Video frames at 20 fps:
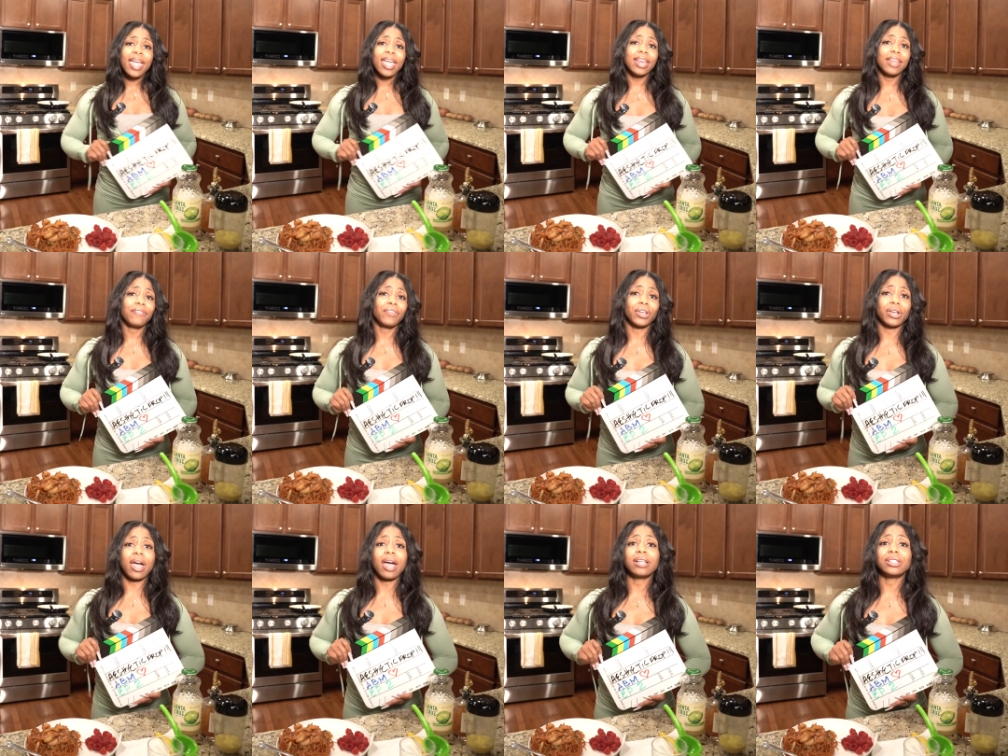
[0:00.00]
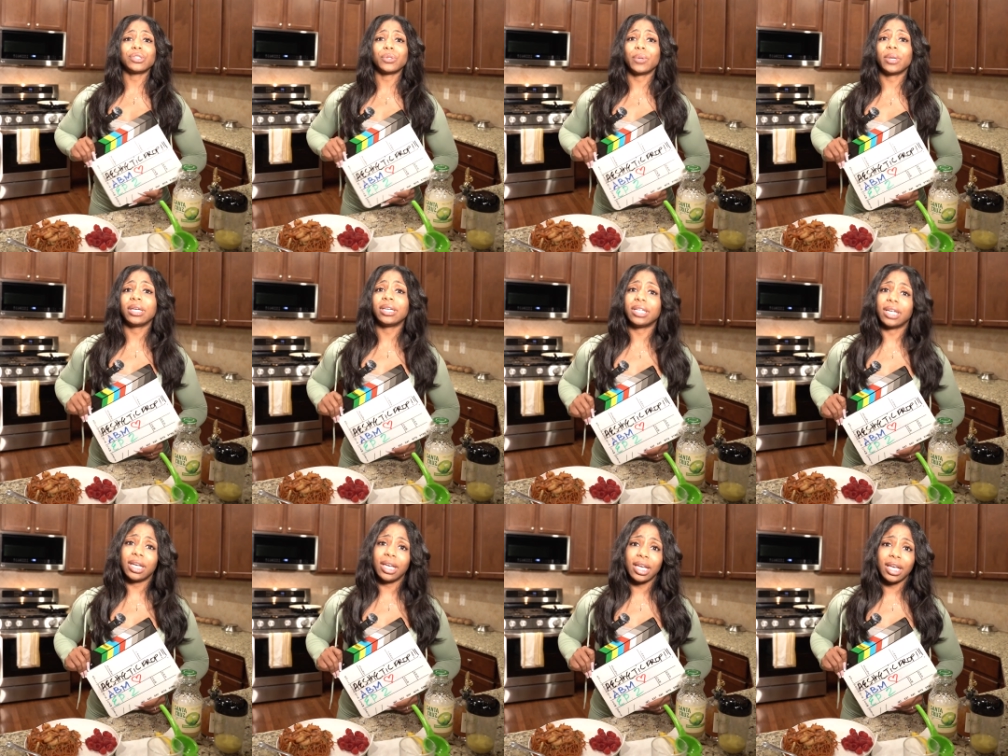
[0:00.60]
And if you're not
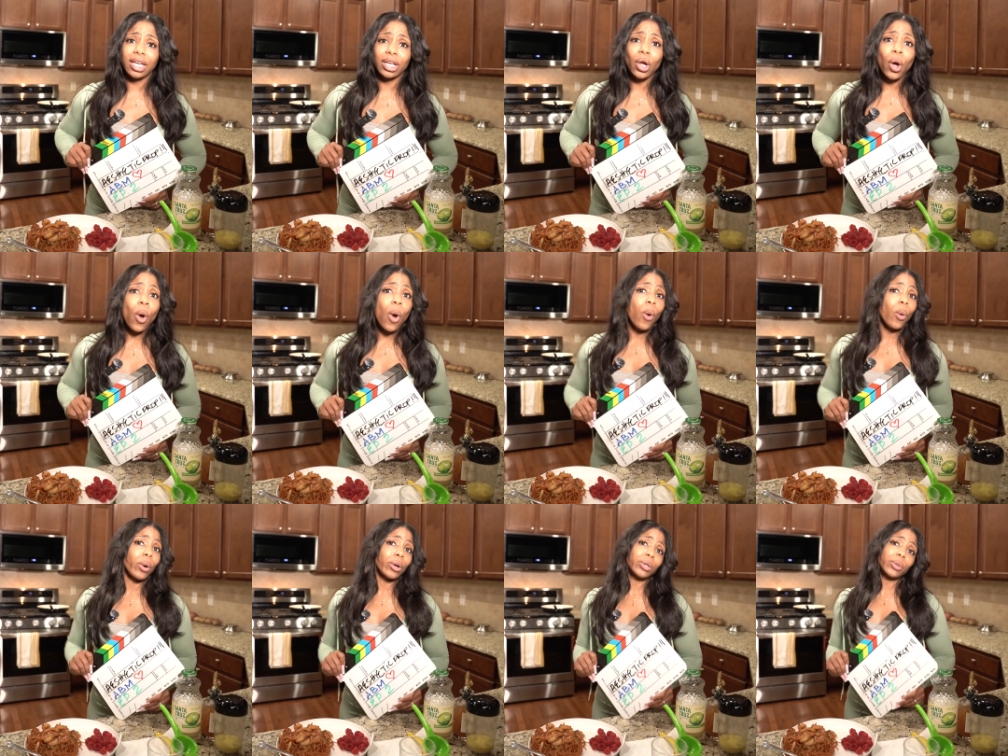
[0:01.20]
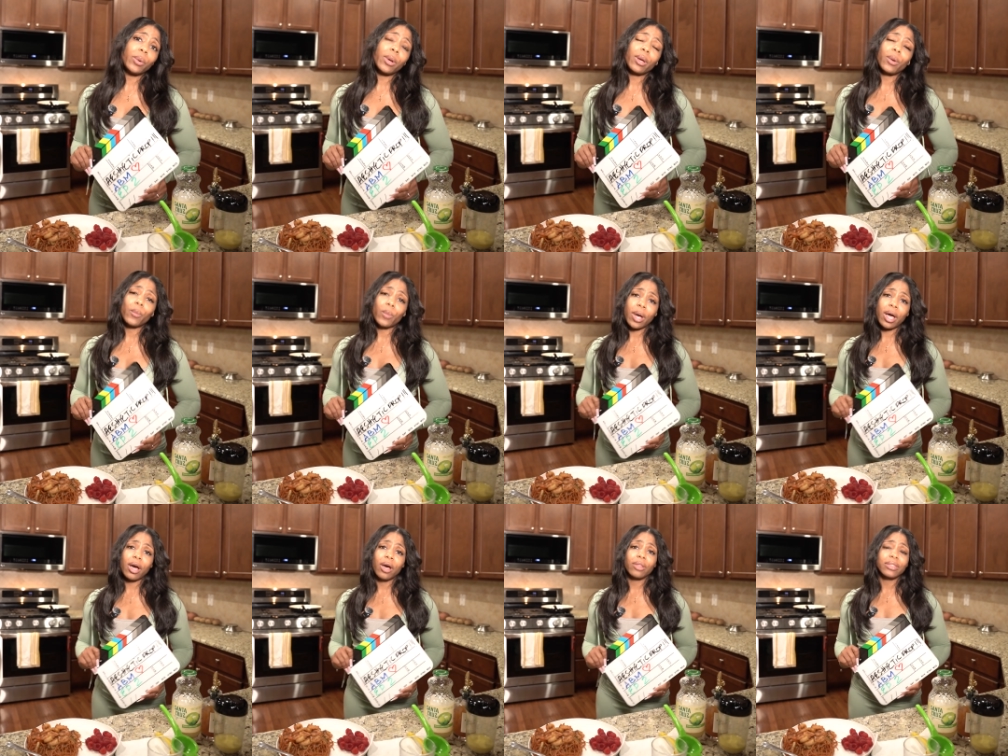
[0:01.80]
doing good or doing
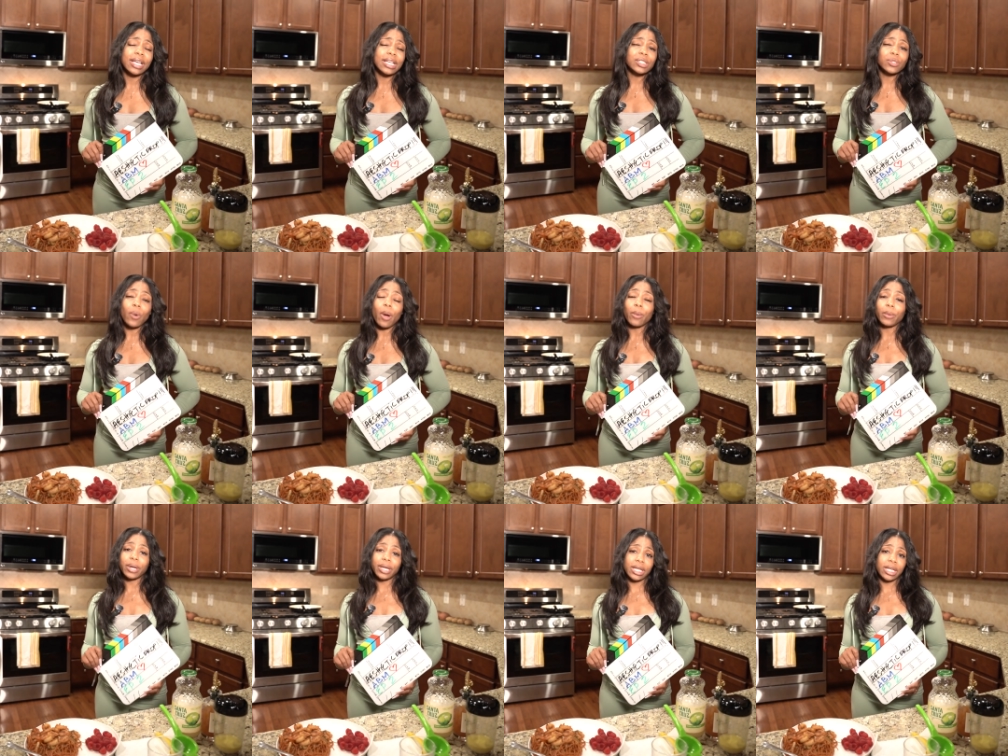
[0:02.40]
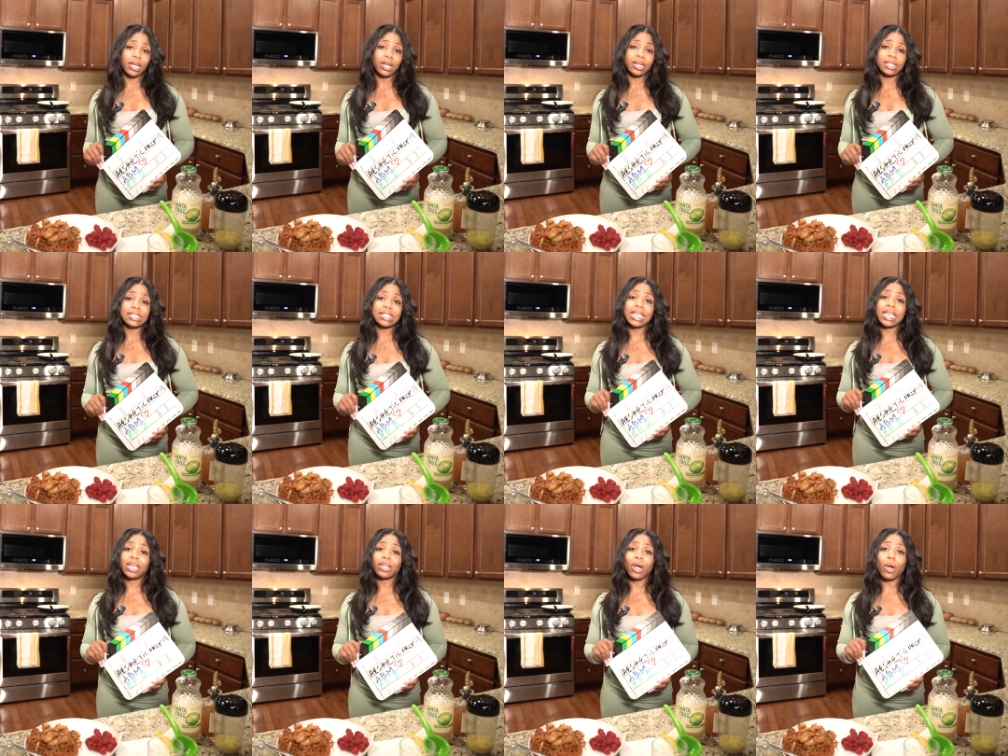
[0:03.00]
well, that's why we're here,
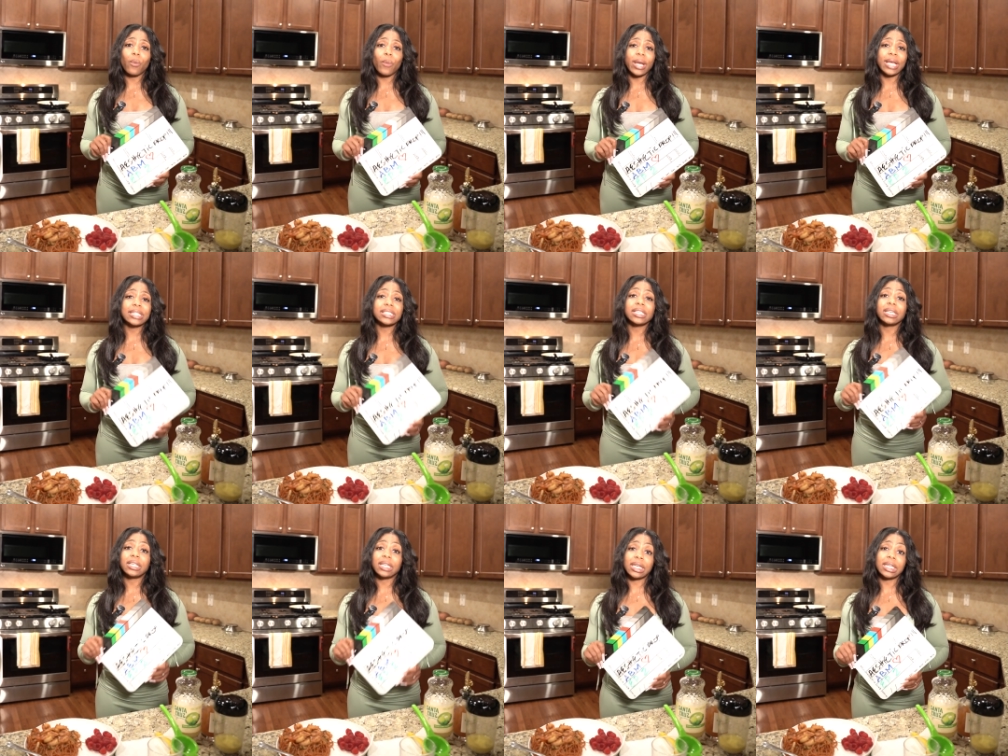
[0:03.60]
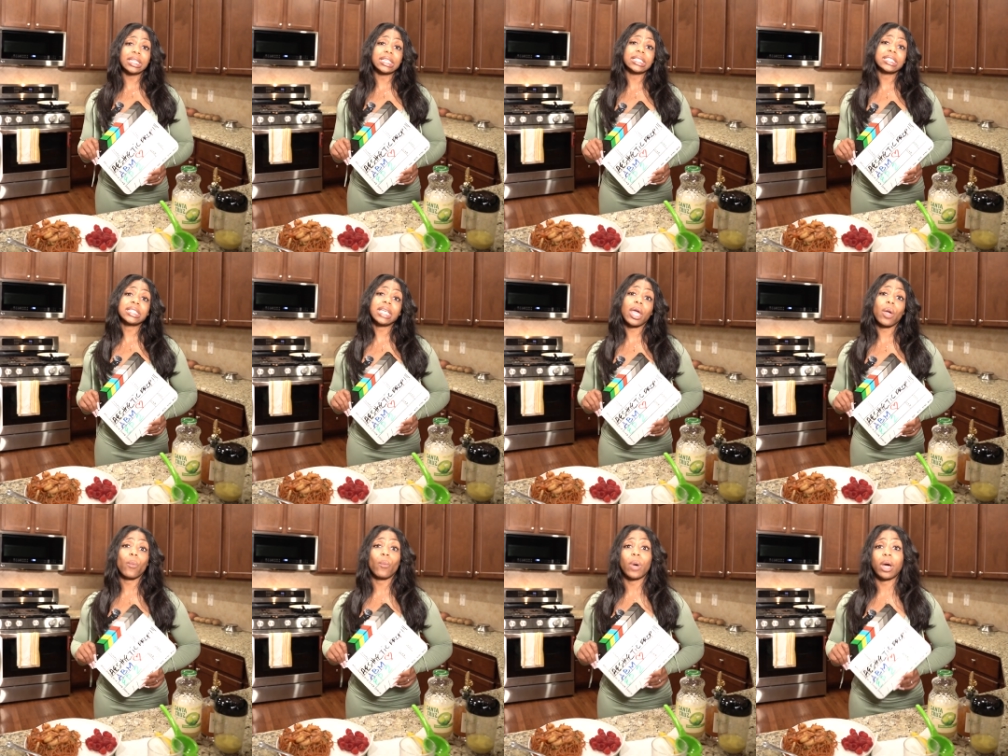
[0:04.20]
to eat our way to goodness
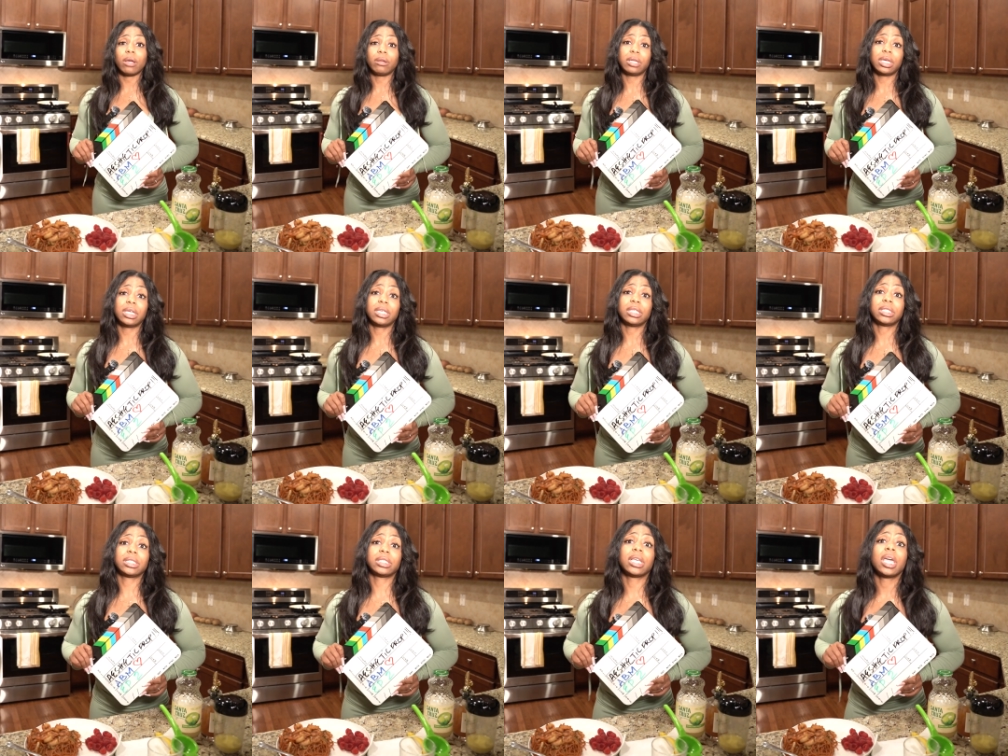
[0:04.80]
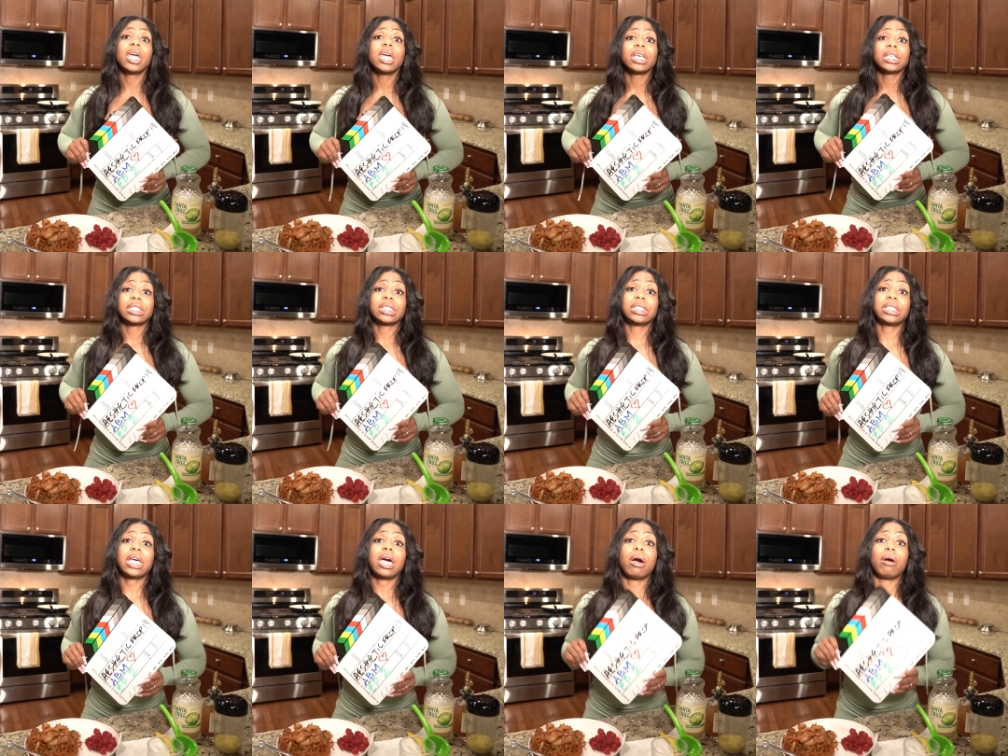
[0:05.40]
and wellness.
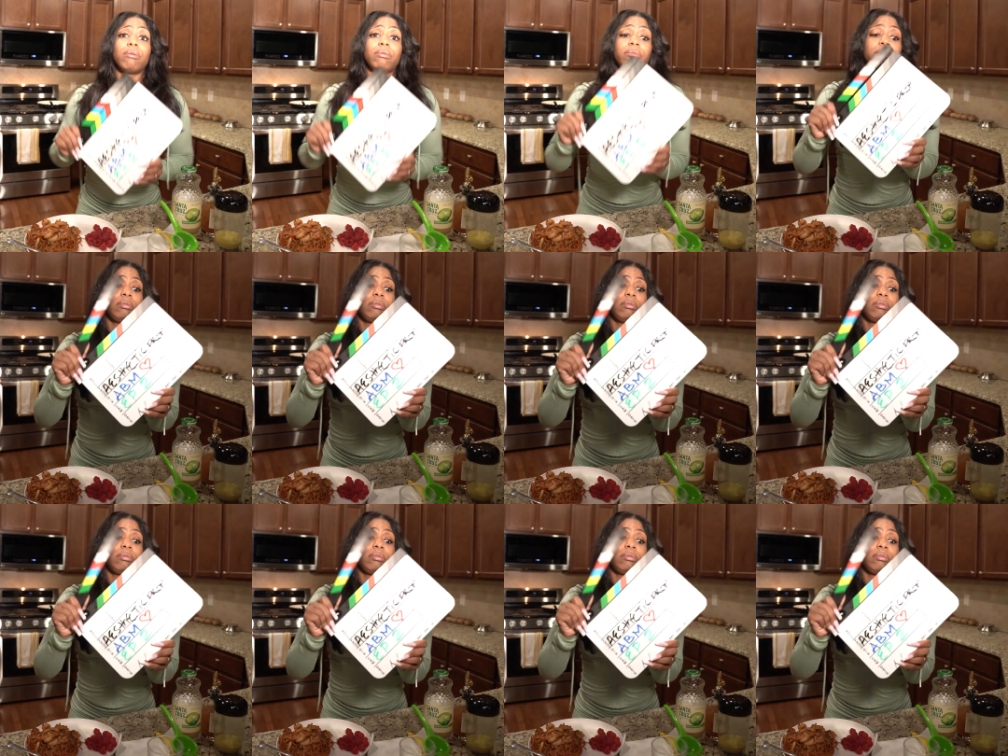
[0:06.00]
So